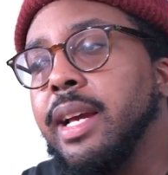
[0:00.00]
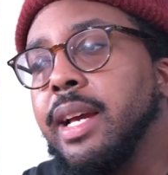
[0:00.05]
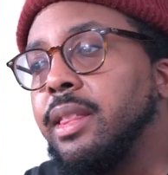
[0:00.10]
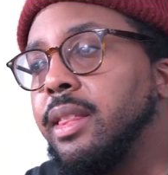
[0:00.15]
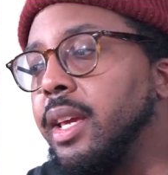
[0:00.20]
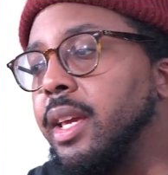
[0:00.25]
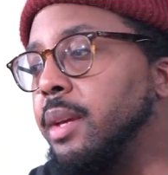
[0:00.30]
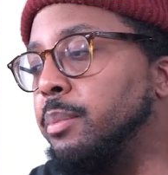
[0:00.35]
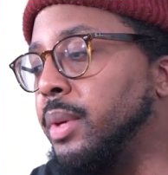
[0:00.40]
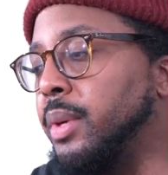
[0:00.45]
I
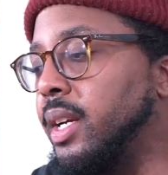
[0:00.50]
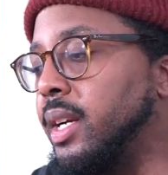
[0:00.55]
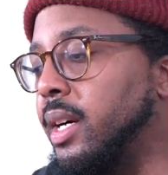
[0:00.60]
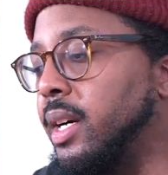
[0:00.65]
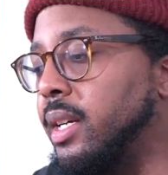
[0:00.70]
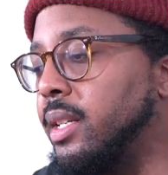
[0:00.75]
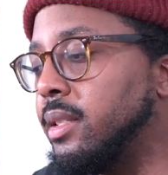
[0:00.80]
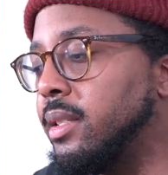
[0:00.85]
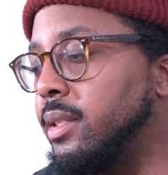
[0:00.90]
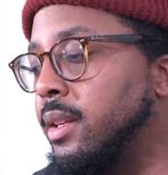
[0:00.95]
think
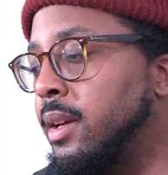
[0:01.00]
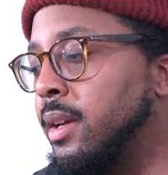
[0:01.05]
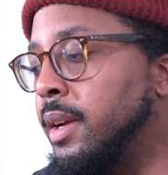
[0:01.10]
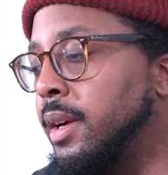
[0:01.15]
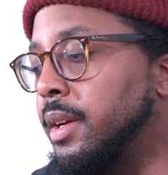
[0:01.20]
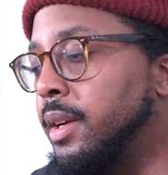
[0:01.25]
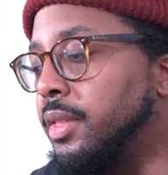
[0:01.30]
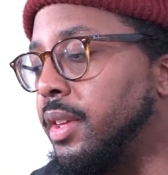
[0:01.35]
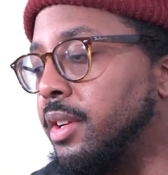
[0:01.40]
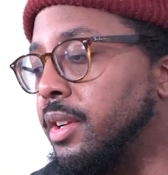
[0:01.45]
because
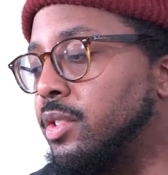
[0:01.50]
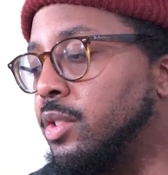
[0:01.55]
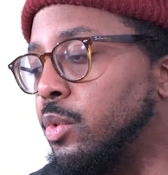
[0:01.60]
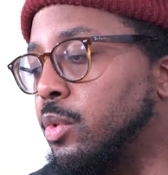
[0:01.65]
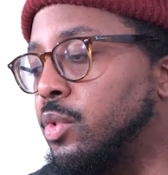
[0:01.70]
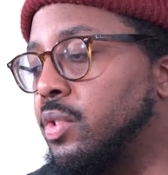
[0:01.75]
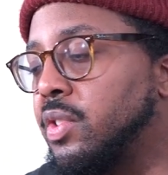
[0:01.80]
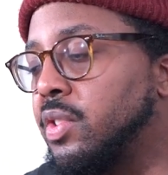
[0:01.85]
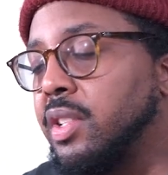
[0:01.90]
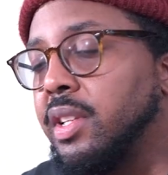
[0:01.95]
they're
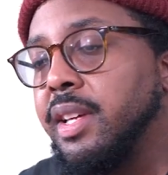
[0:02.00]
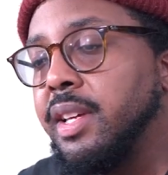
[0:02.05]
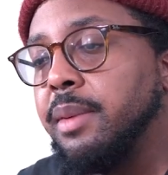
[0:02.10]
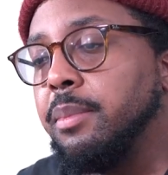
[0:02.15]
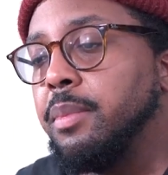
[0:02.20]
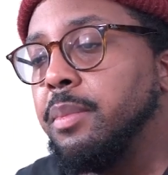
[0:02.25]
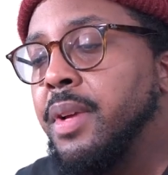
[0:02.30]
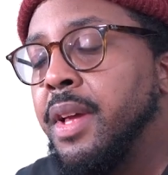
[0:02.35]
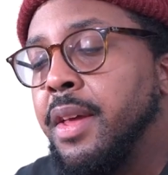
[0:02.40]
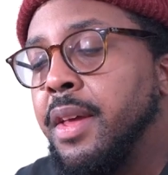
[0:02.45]
so
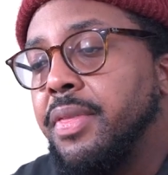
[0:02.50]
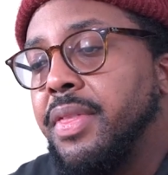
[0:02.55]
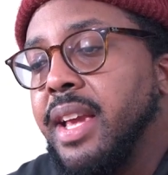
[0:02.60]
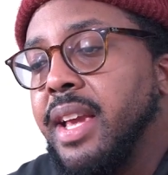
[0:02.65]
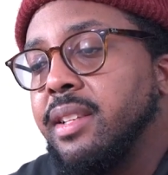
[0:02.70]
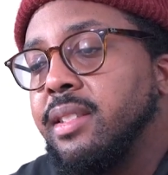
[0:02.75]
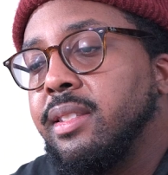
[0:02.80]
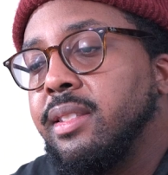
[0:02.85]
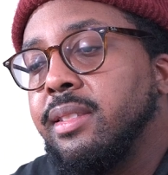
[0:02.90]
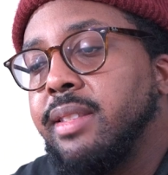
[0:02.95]
slim,
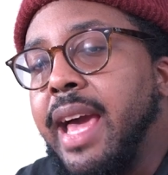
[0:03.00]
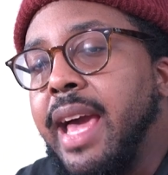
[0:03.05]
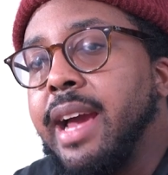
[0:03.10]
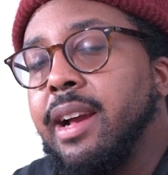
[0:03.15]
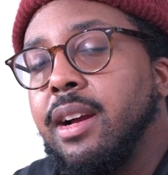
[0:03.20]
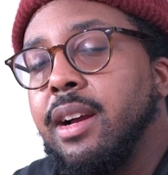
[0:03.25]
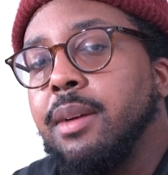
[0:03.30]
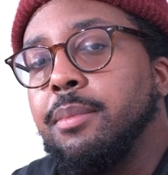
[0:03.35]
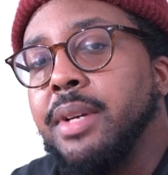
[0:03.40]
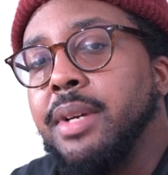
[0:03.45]
they
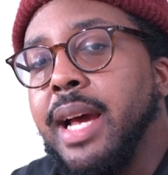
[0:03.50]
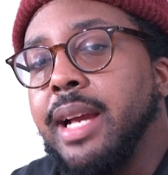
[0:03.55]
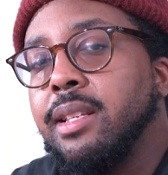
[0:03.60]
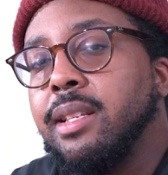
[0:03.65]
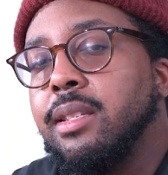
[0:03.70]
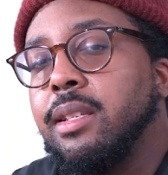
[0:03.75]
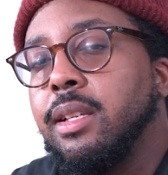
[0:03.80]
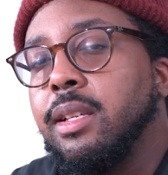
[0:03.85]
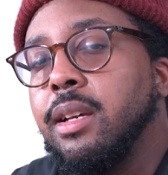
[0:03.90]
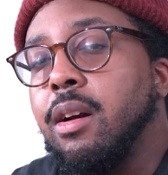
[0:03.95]
stack up
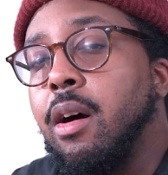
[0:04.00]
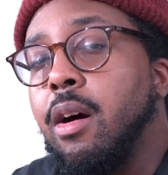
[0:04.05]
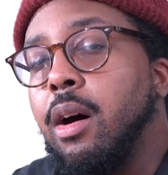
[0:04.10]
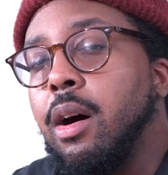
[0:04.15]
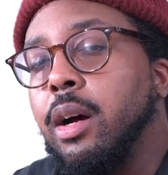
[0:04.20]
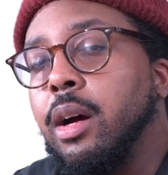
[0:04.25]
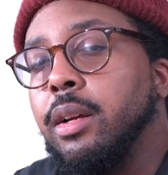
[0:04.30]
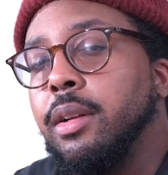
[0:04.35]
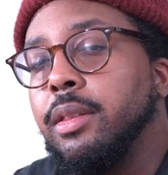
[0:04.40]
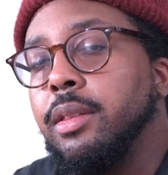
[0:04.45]
nicely
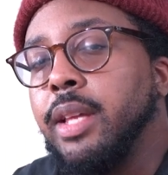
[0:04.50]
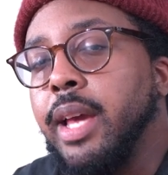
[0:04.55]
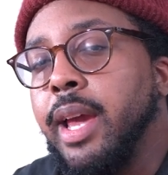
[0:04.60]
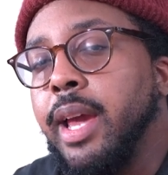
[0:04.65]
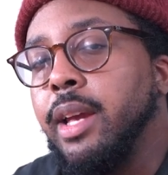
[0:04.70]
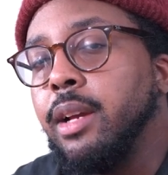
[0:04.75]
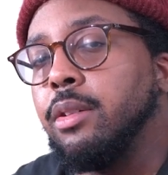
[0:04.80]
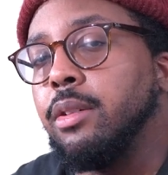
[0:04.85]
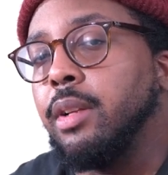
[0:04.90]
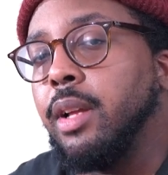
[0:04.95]
on the
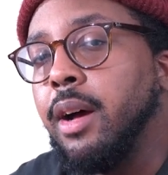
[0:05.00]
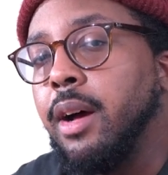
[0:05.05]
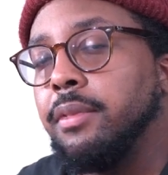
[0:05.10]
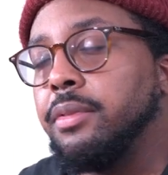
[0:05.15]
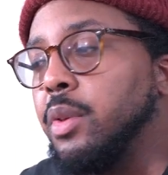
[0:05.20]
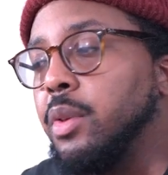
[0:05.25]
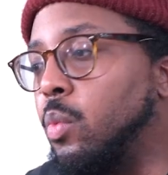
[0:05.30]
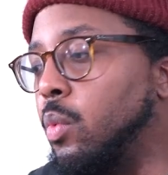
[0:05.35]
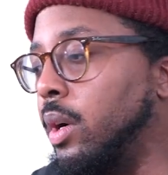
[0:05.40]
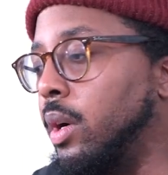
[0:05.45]
ankle
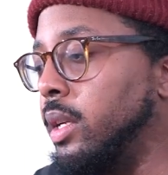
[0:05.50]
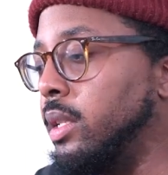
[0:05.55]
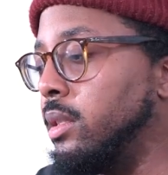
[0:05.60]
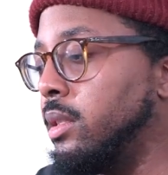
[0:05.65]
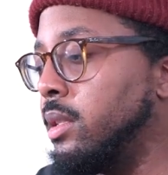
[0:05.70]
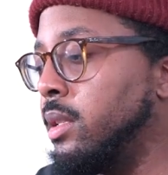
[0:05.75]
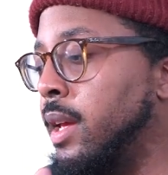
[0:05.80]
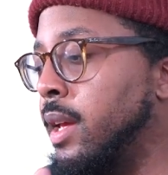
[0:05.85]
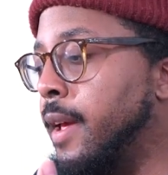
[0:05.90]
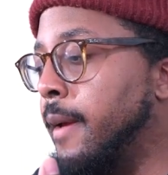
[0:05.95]
of the
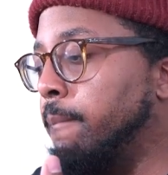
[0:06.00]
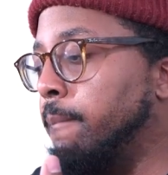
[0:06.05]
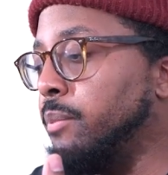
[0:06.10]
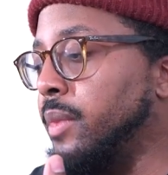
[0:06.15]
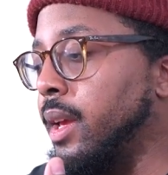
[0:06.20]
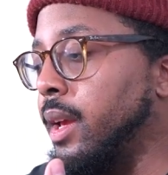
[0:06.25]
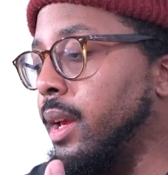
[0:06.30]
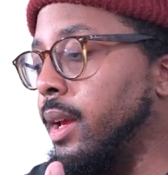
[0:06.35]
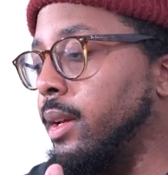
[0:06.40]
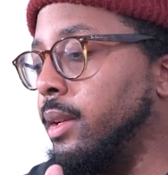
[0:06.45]
ones,
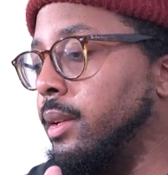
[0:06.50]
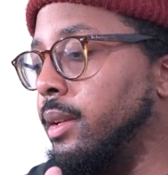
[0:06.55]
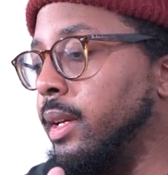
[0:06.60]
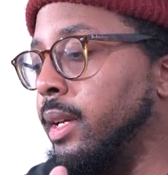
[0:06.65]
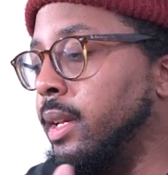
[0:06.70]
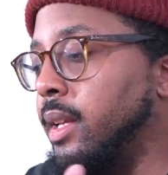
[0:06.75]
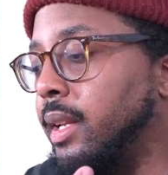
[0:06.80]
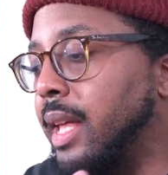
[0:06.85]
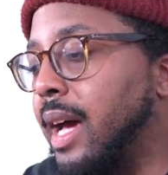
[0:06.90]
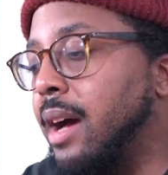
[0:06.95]

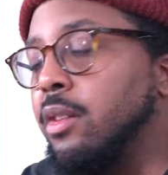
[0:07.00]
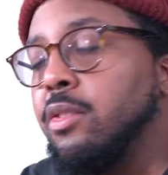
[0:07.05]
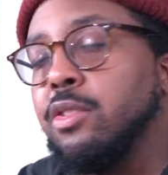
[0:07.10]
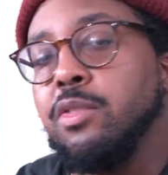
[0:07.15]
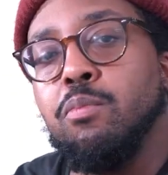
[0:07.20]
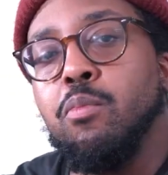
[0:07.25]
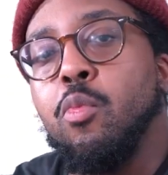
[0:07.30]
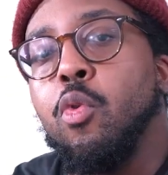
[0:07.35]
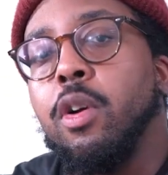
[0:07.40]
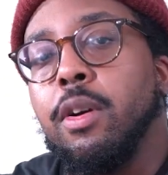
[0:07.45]
and it
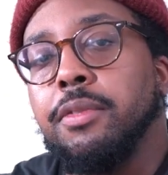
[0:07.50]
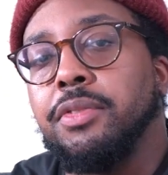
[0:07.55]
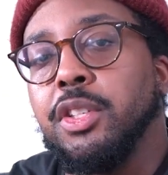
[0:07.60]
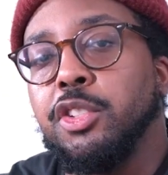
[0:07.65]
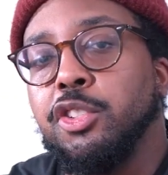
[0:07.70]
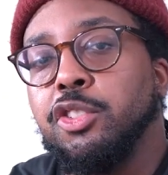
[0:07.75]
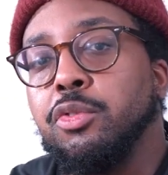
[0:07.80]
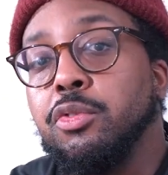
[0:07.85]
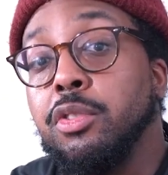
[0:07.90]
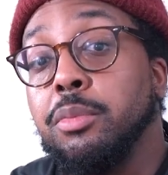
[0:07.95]
allows more of the
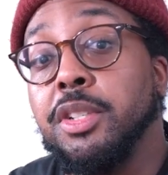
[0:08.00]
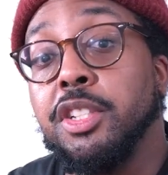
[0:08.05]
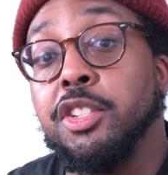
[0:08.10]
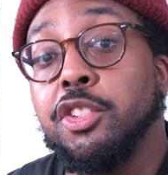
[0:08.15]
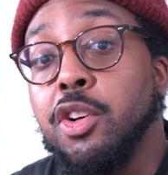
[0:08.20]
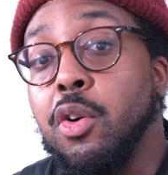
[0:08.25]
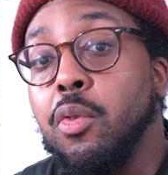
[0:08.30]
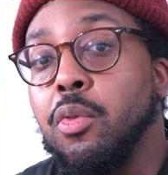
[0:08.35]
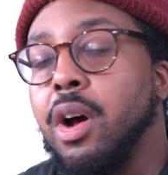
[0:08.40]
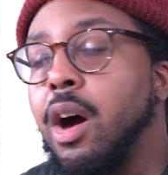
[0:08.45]
shoe to be
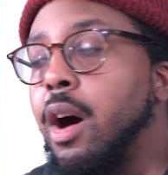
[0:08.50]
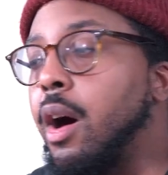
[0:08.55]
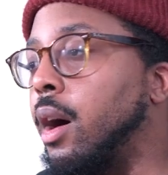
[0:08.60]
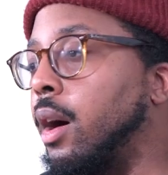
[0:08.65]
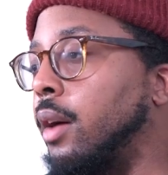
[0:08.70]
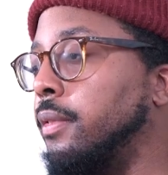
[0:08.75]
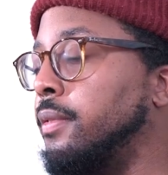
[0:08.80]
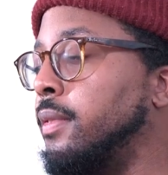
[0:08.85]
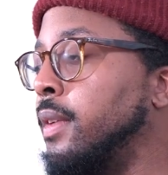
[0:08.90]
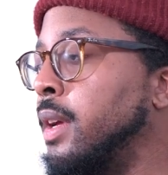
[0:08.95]
shown
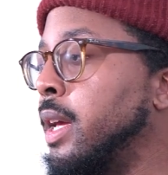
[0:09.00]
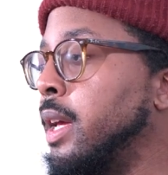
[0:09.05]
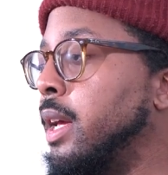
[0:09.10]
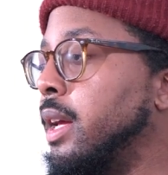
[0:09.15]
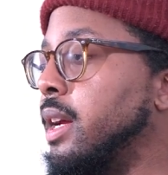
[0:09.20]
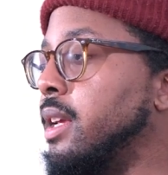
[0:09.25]
off.